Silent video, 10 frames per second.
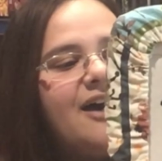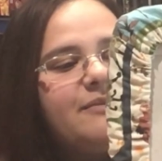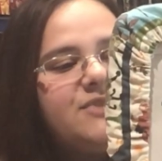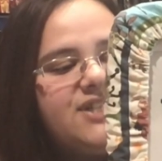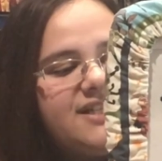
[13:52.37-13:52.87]

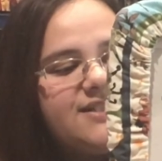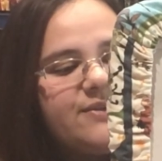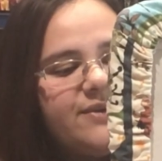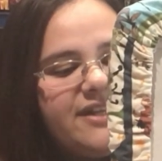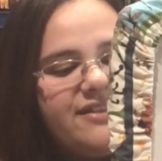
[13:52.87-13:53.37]
She is
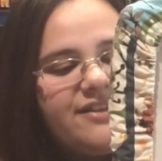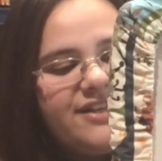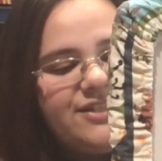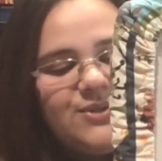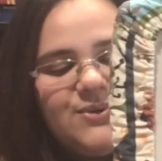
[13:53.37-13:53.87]
on a
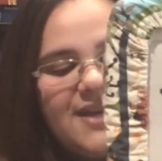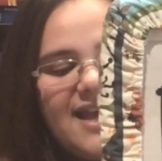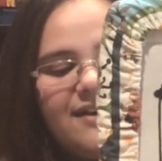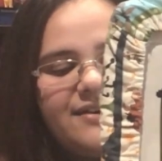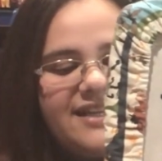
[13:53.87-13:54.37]
32
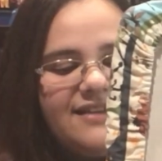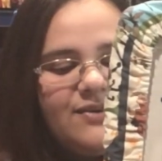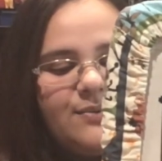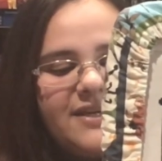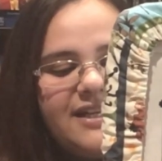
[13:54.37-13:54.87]
count
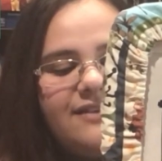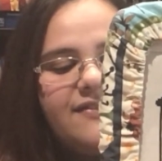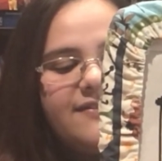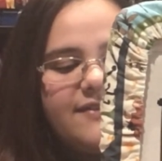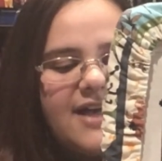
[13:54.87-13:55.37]
even weave
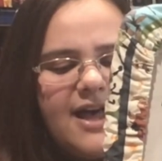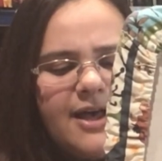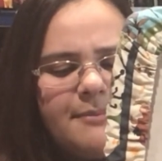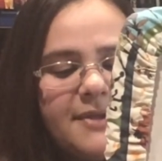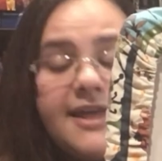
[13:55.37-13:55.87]

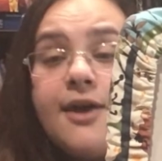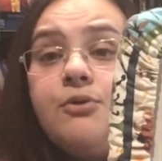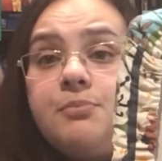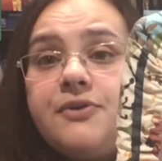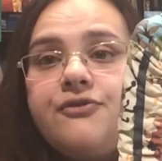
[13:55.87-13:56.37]

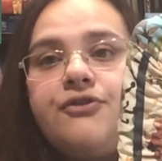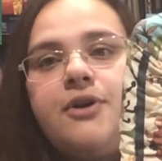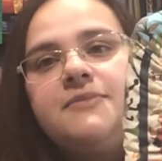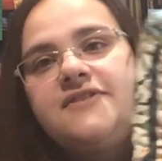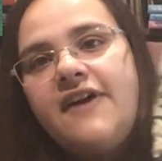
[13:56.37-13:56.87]
kelp
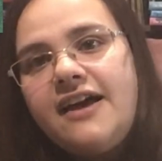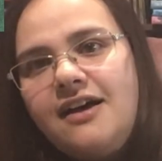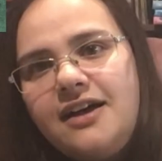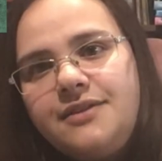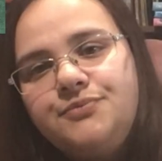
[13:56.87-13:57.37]
from Zweigart.